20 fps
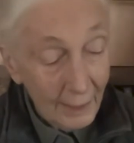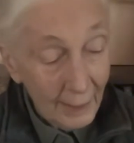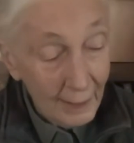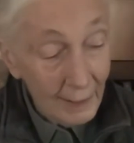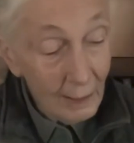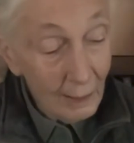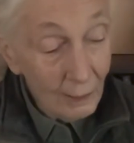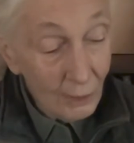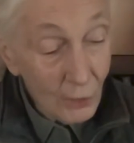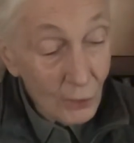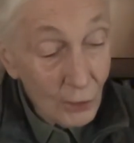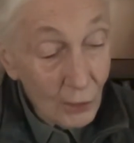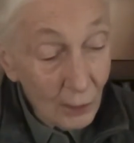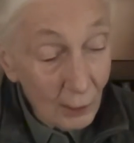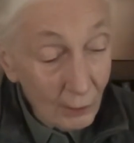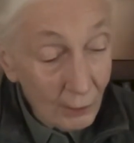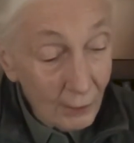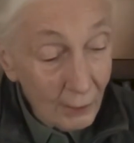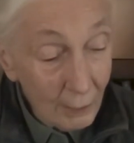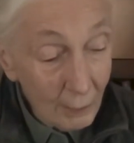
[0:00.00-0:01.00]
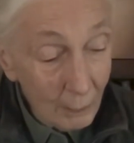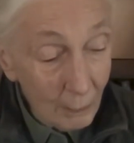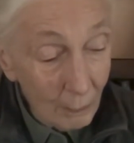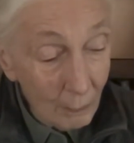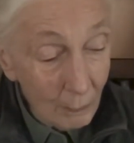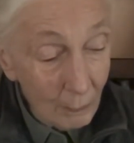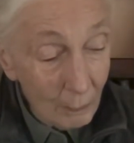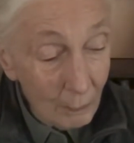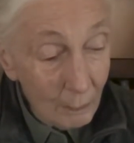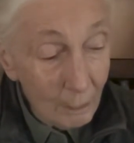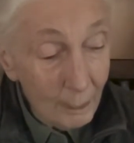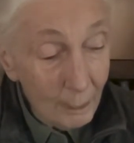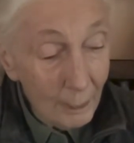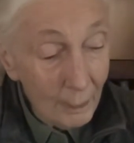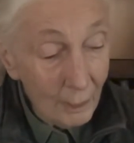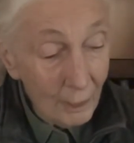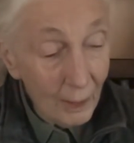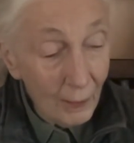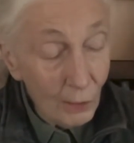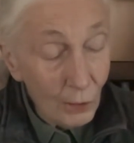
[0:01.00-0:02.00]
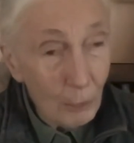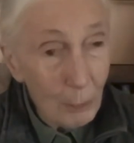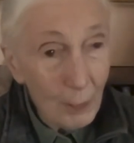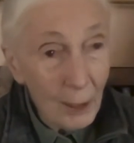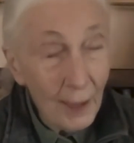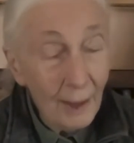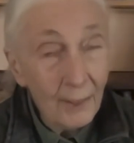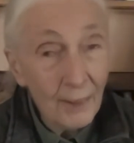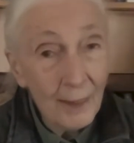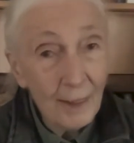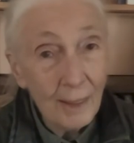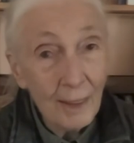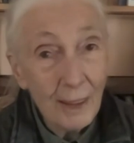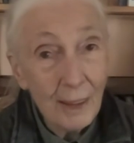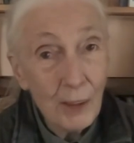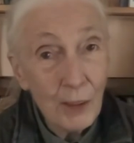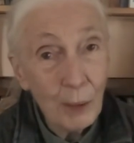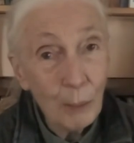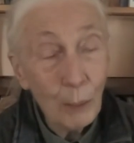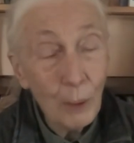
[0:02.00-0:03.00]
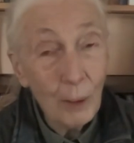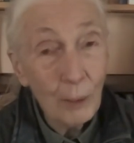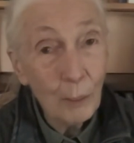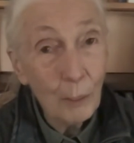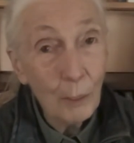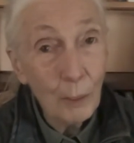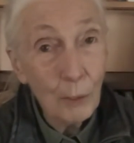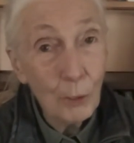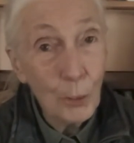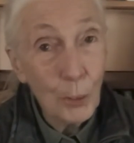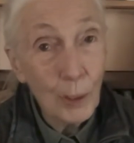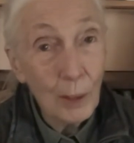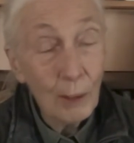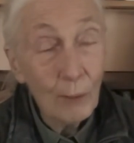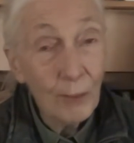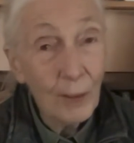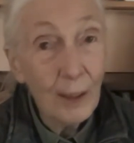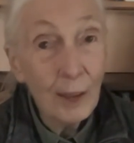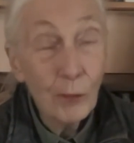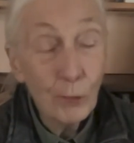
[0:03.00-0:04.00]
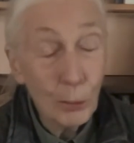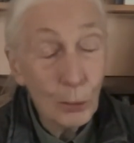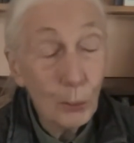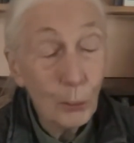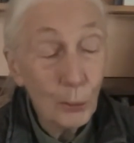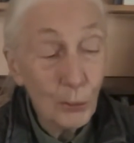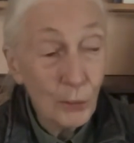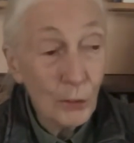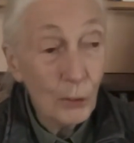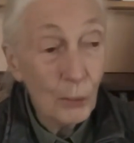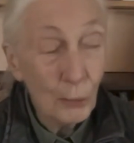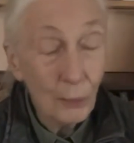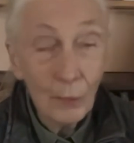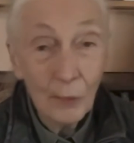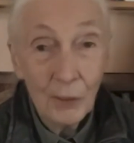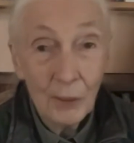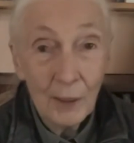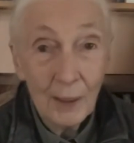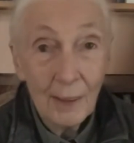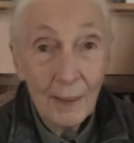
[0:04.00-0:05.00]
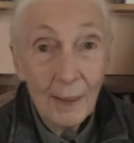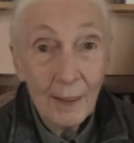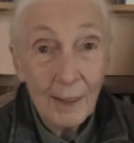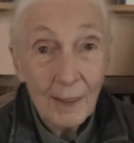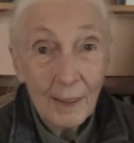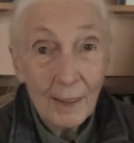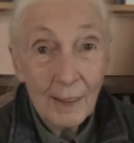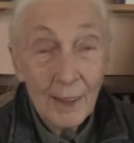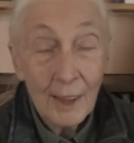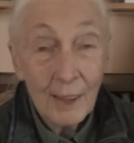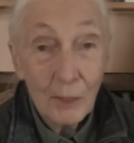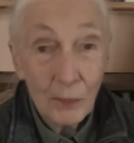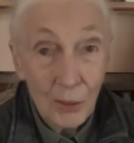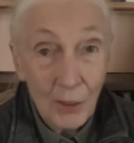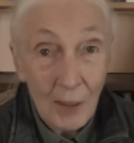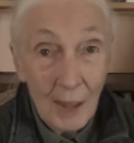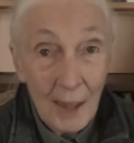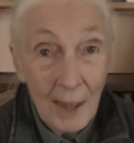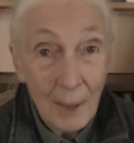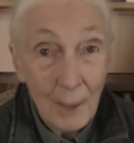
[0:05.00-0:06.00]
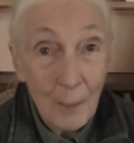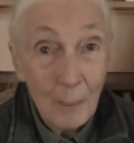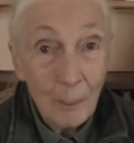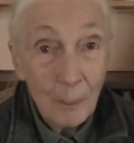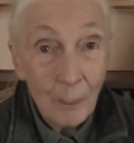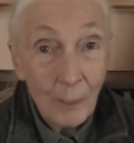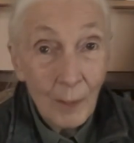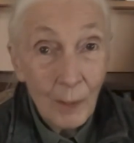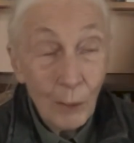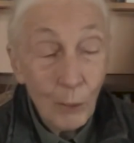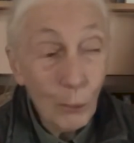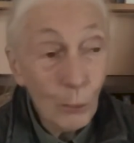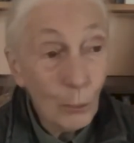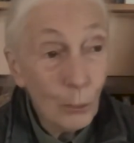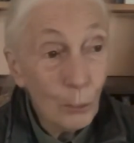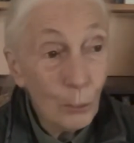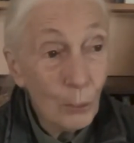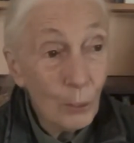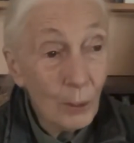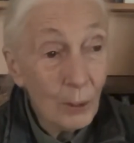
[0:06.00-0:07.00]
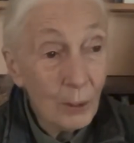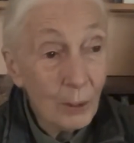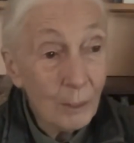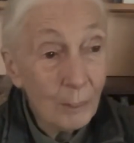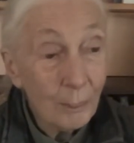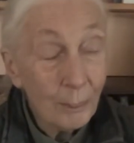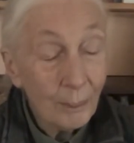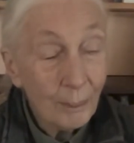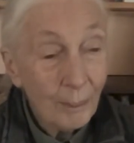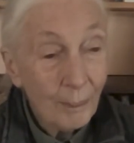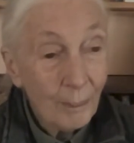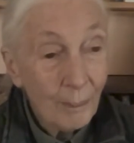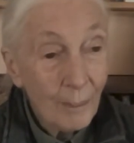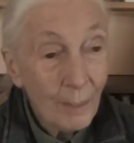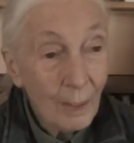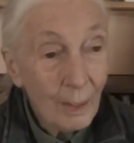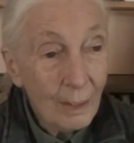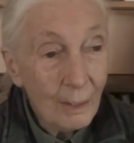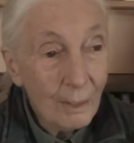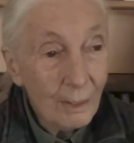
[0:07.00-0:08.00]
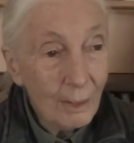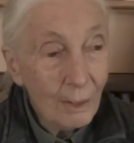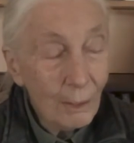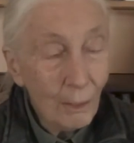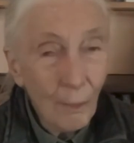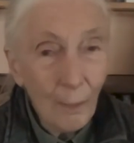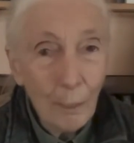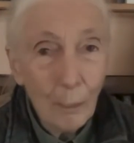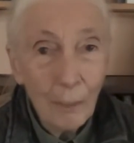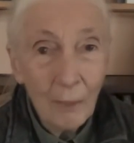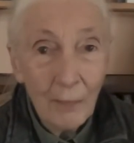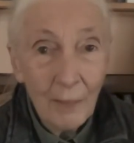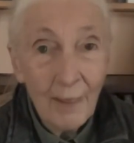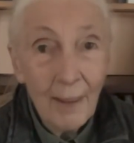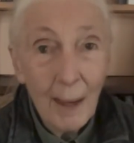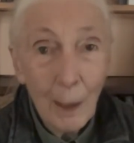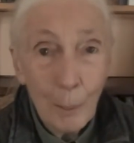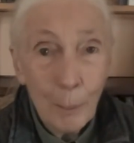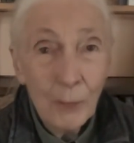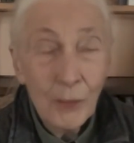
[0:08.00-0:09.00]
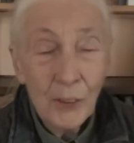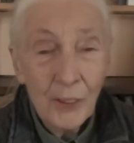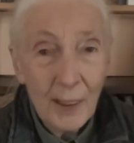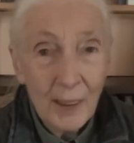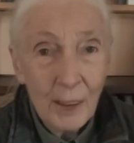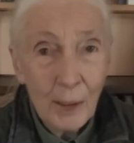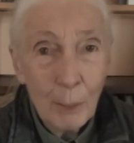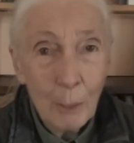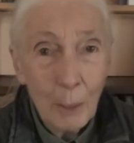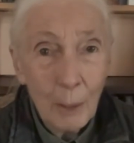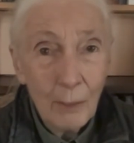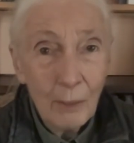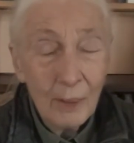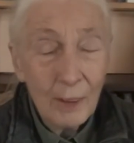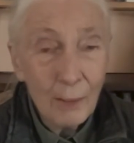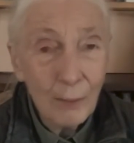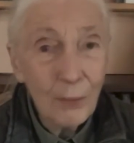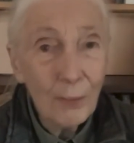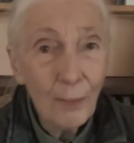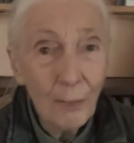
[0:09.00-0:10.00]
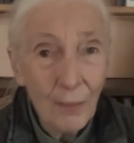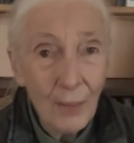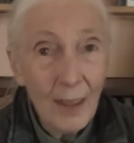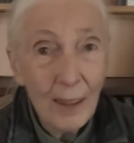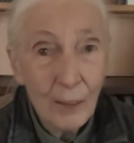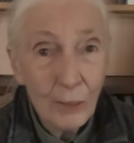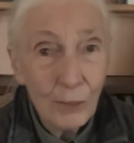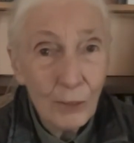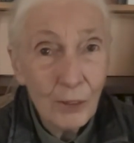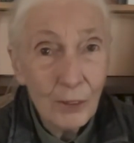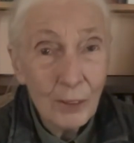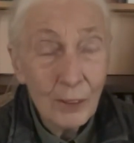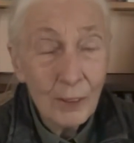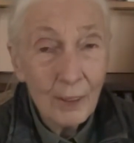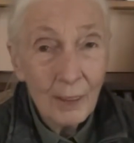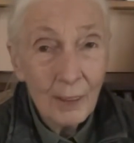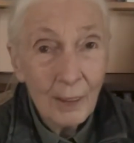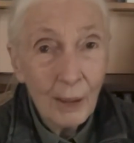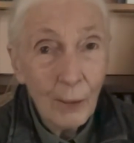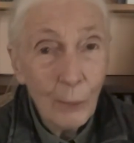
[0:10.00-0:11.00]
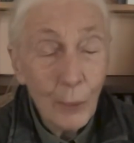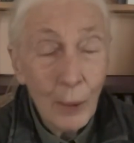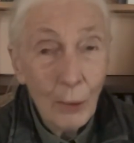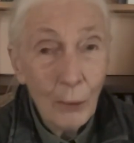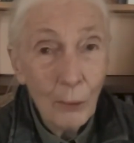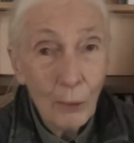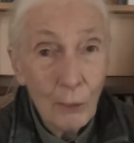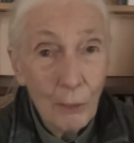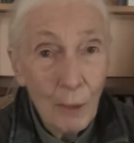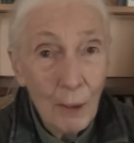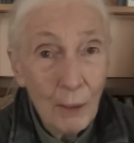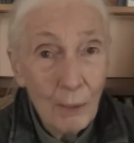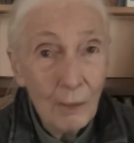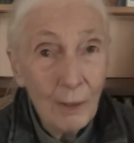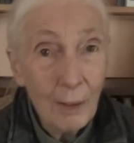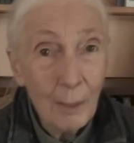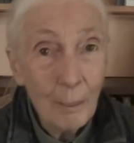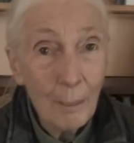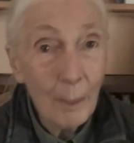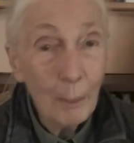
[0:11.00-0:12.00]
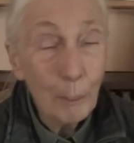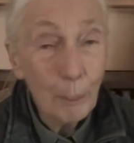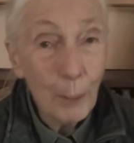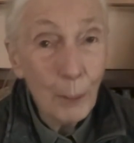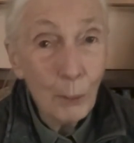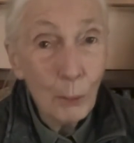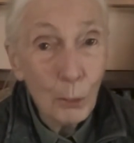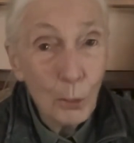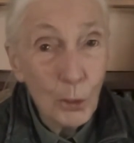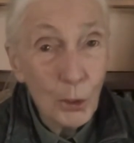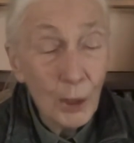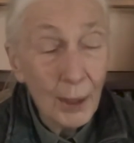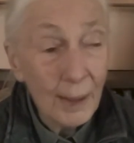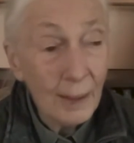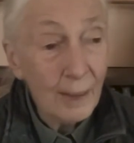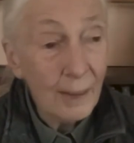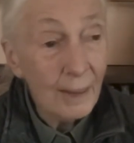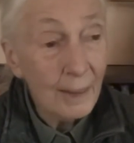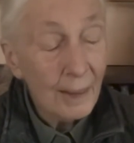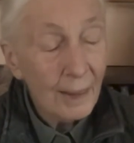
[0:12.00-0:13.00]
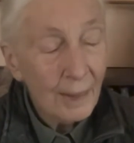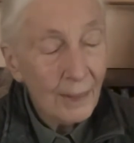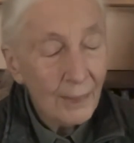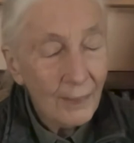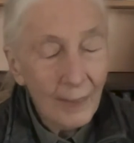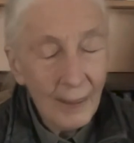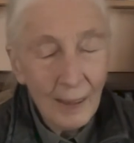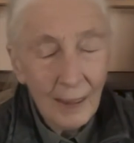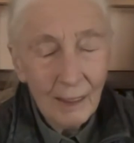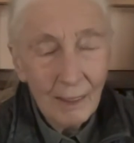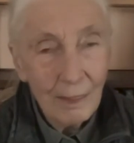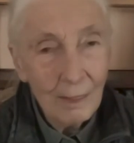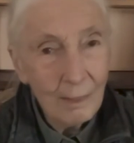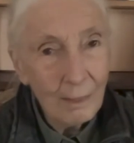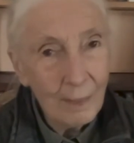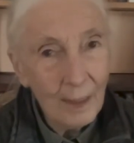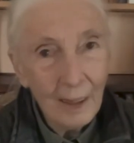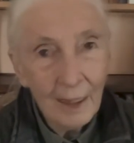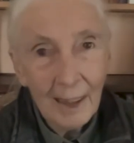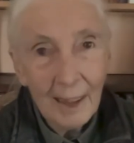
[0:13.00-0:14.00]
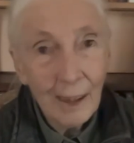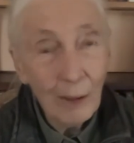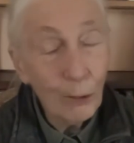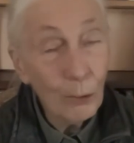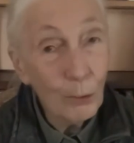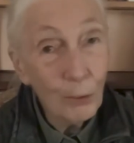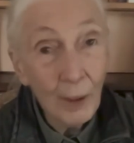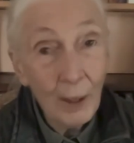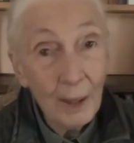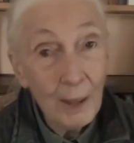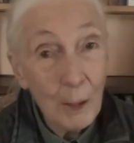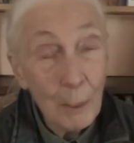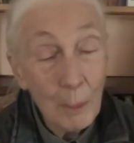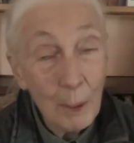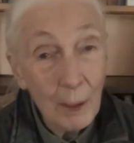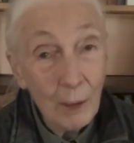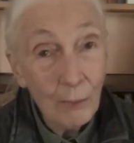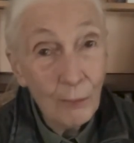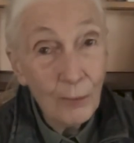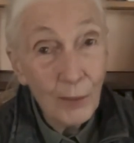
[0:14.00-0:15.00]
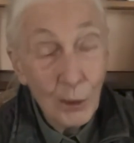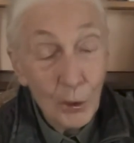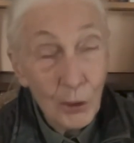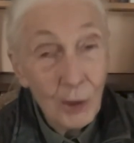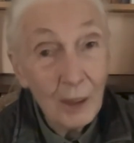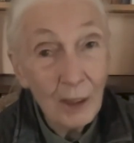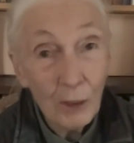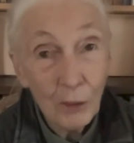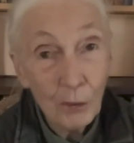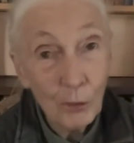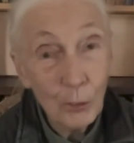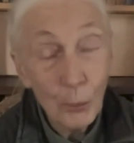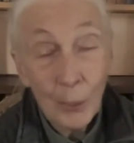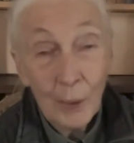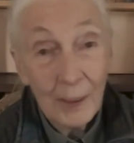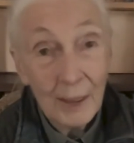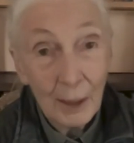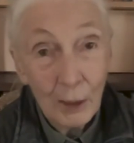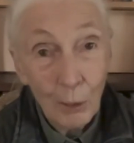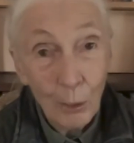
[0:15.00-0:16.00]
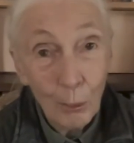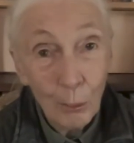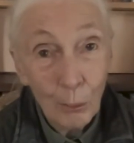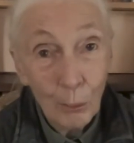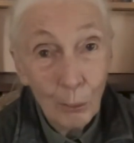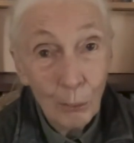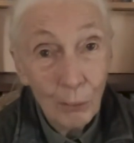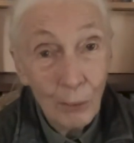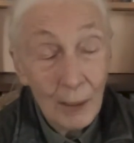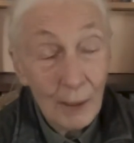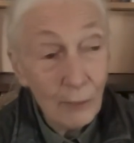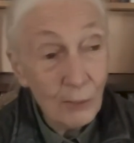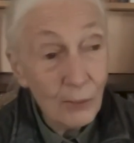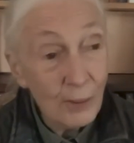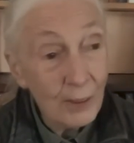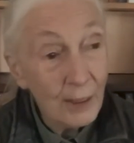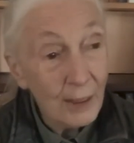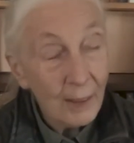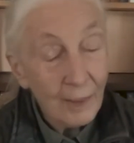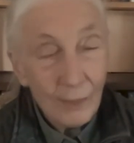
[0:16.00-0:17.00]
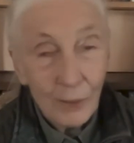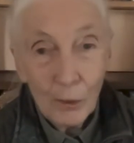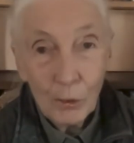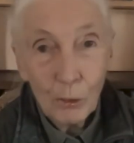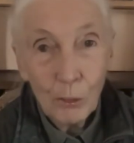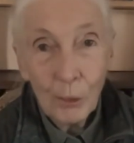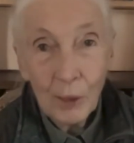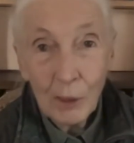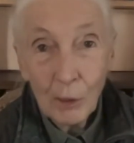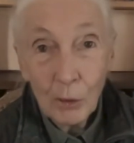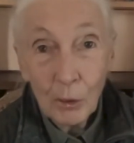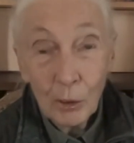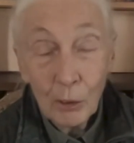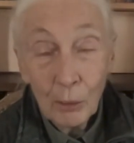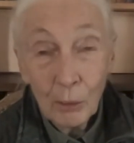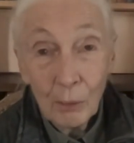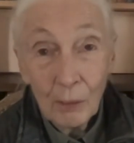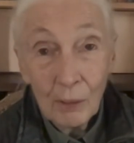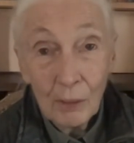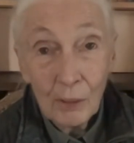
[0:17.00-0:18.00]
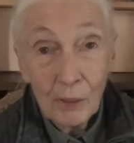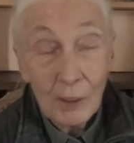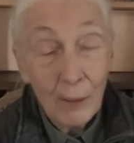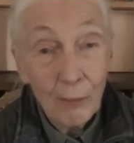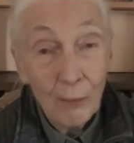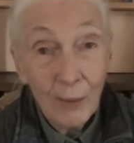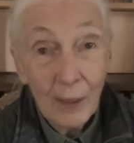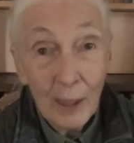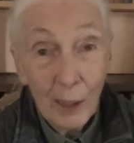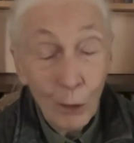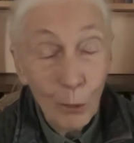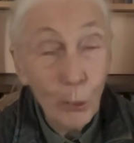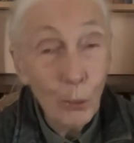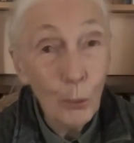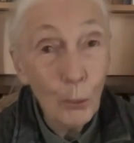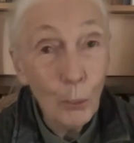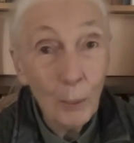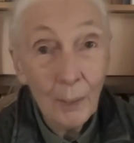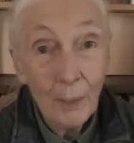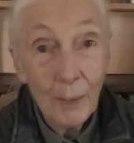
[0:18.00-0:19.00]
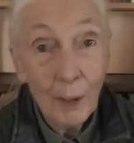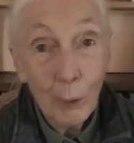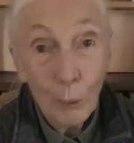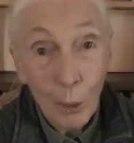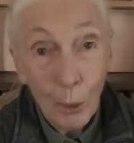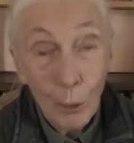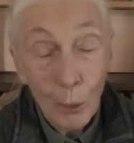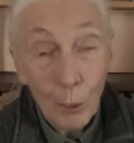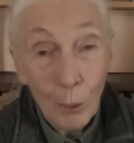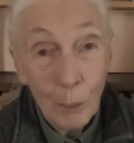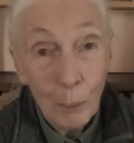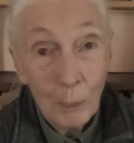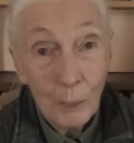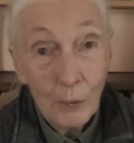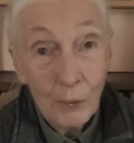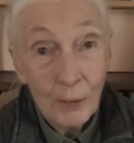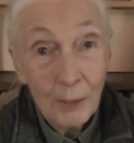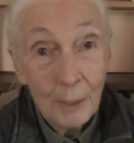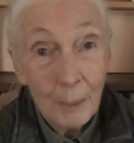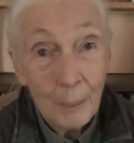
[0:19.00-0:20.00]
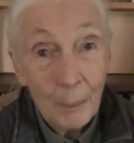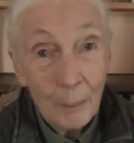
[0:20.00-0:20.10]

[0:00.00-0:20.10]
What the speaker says: Yeah, it started, it actually began in 91 with 12 high school students in Tanzania who were, you know, they were very upset about different things going on around them, the poaching, the illegal dynamite fishing, destroying the coral reefs, the street children sniffing glue with no homes,